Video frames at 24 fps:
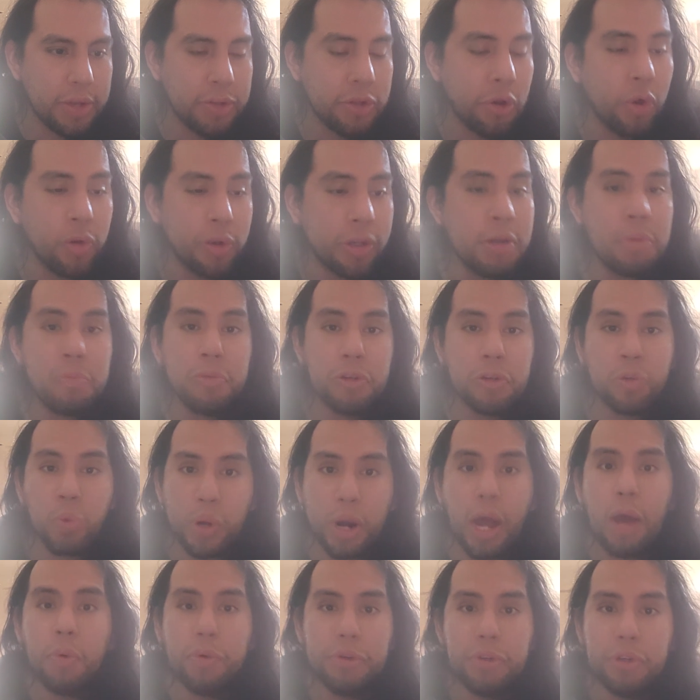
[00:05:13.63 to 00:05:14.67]
told him just
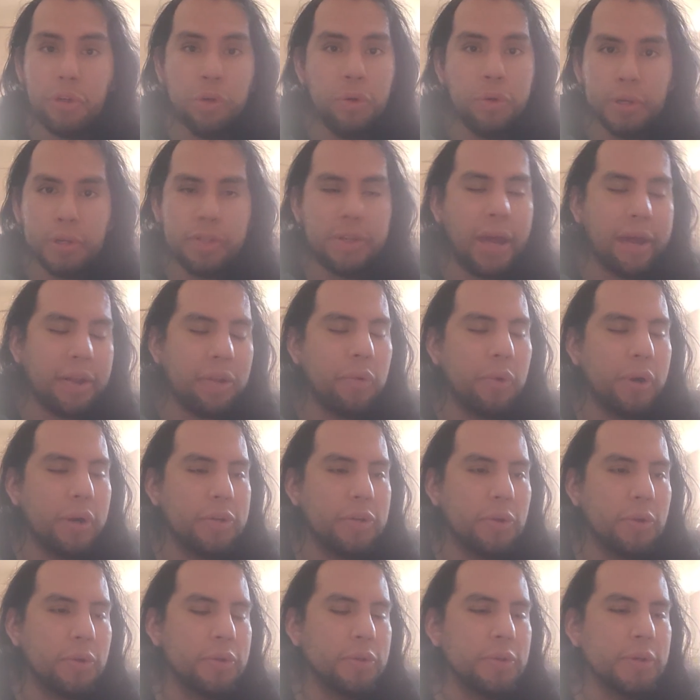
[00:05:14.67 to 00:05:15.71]
what I would do, exactly what I
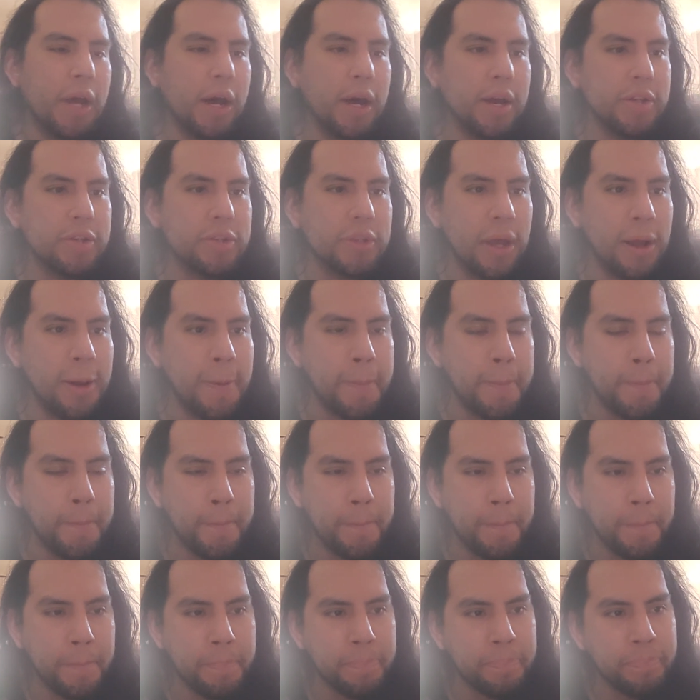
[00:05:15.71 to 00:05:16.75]
told you guys.
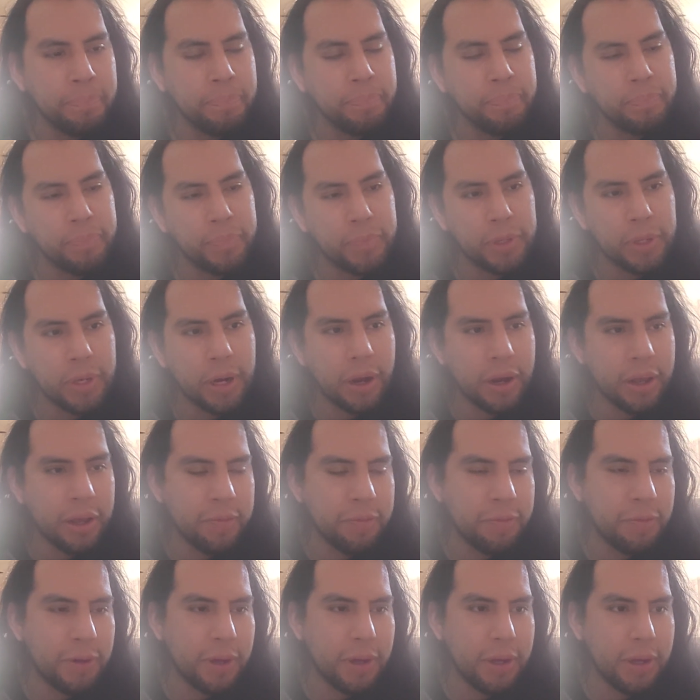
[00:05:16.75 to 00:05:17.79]
You know,
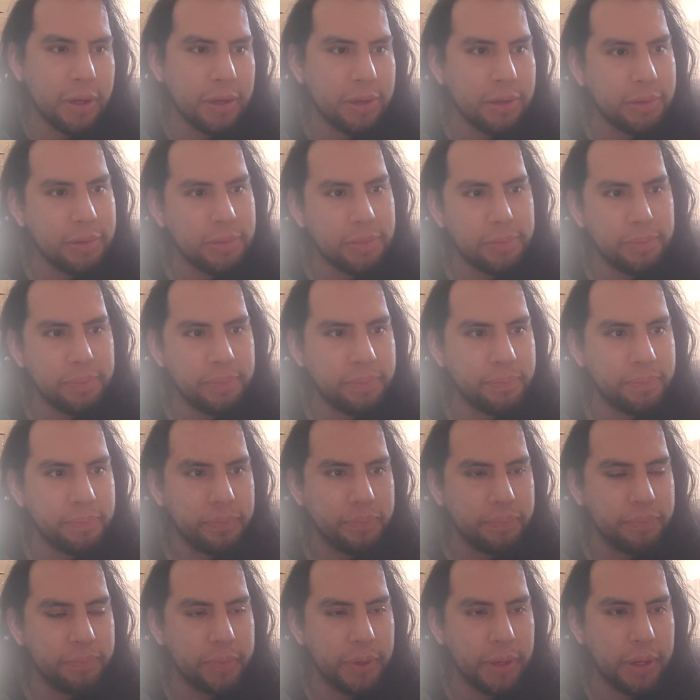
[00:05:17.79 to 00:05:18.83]
if,
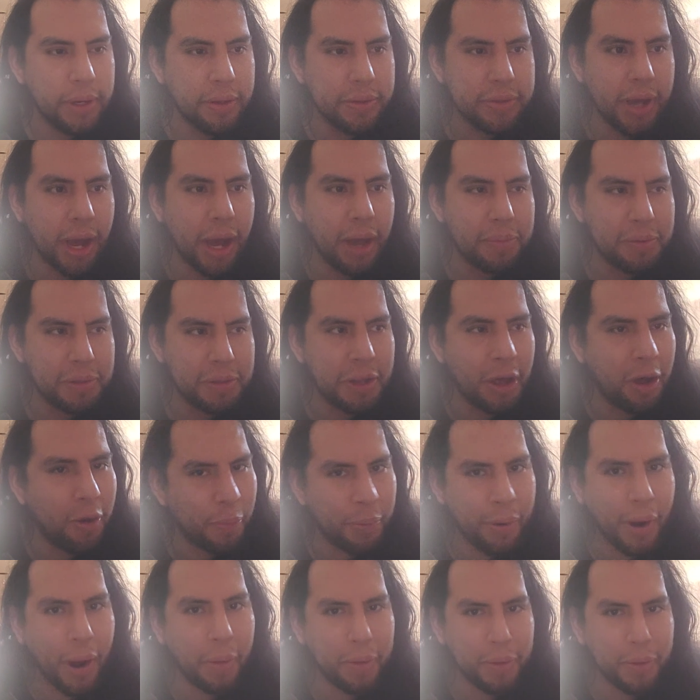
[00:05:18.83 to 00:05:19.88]
you know, the time to
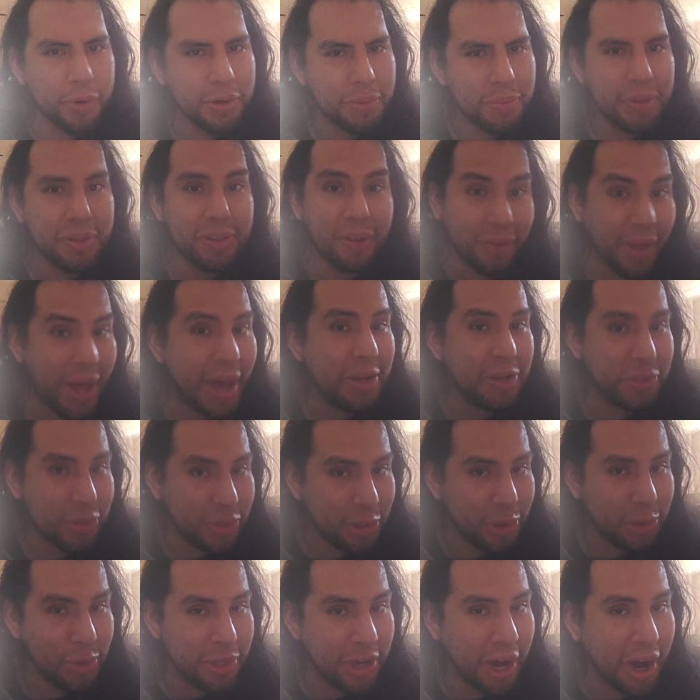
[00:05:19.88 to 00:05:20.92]
sell probably would have been the
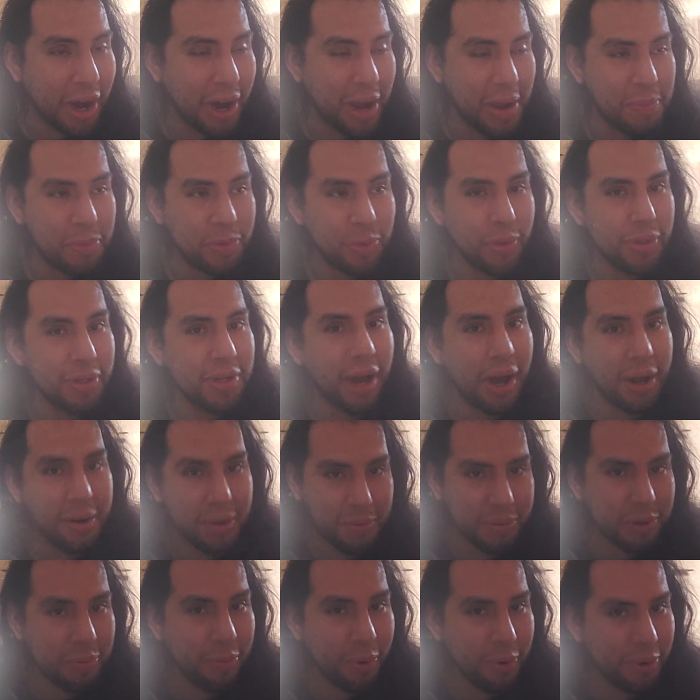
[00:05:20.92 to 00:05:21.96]
last two times we had
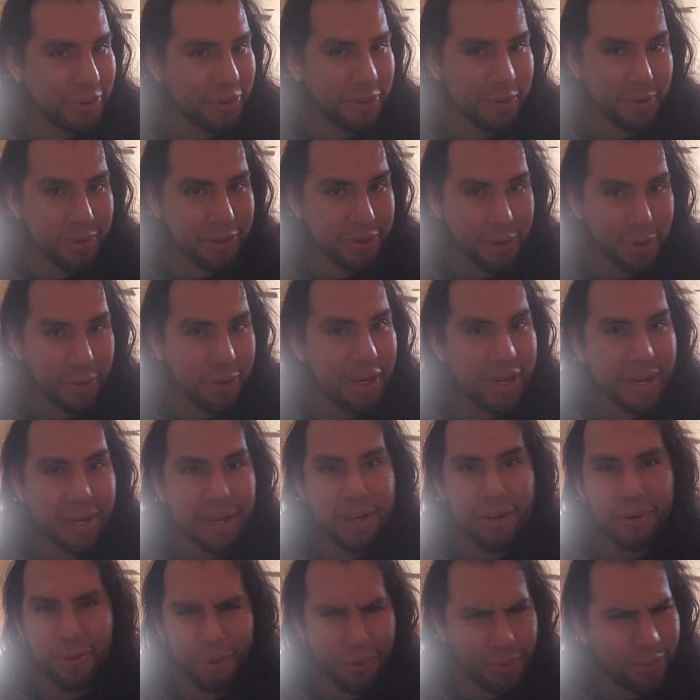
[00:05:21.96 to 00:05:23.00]
gone up to
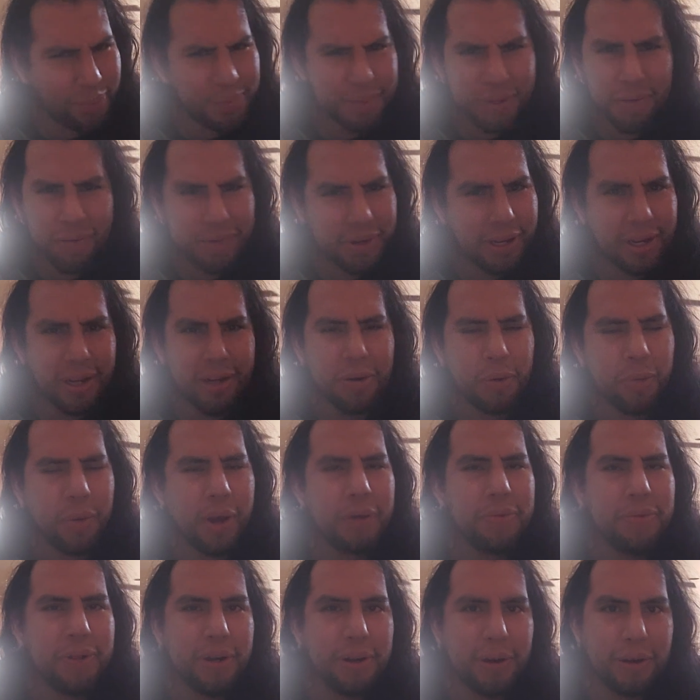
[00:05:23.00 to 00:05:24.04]
0.008 or 7.8
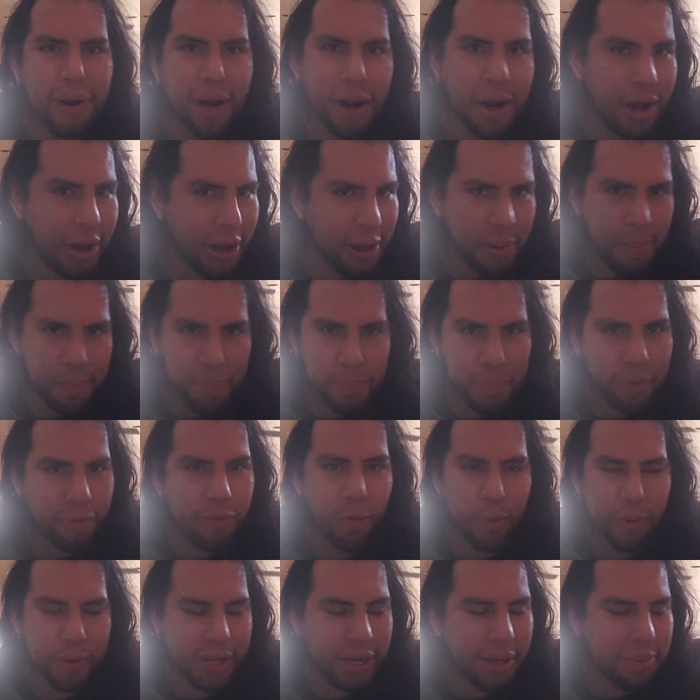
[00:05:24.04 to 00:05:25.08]
around there
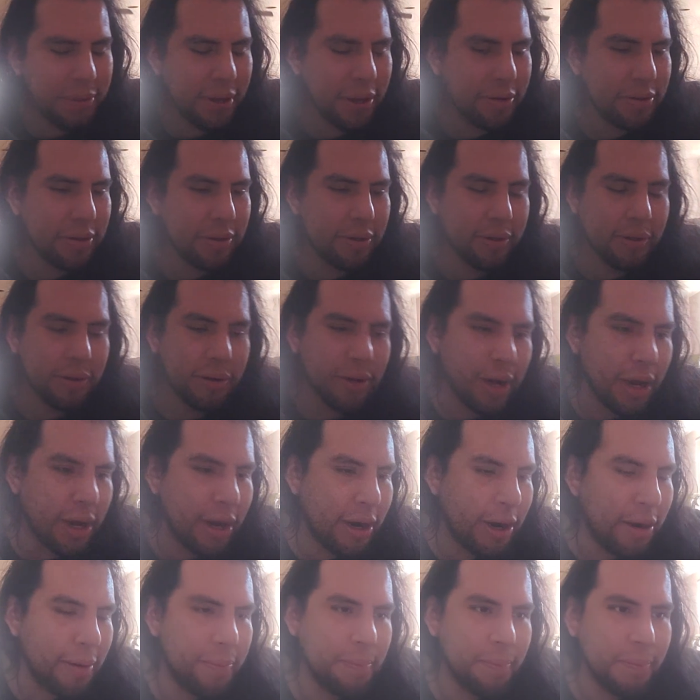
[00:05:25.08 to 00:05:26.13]
before we came down here.
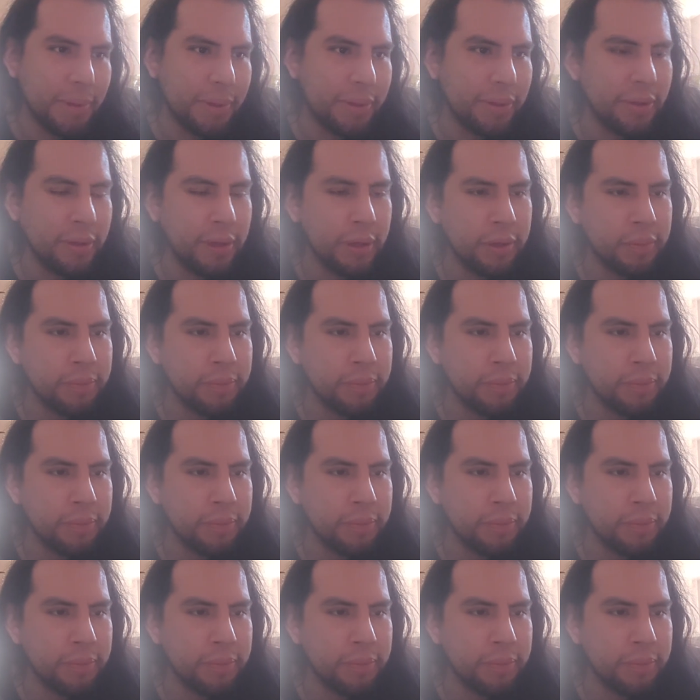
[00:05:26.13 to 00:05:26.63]
But,